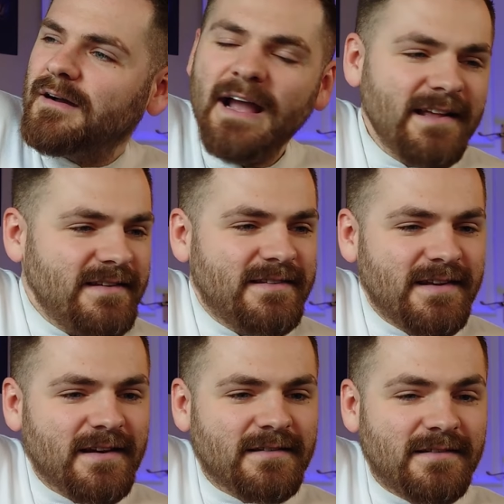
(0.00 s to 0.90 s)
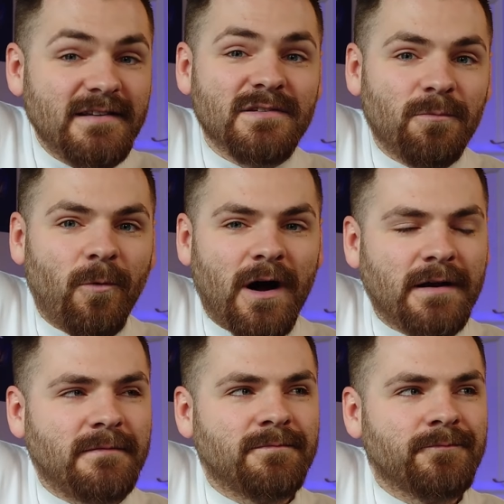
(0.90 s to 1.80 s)
86 season
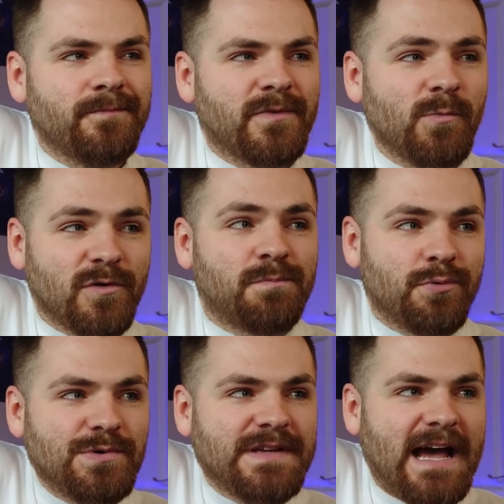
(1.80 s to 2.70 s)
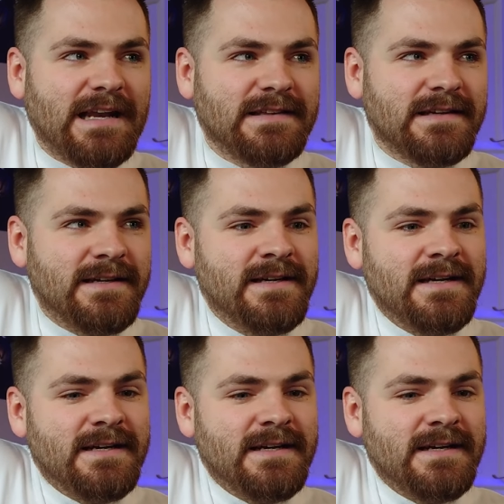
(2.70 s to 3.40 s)
1 was brutality.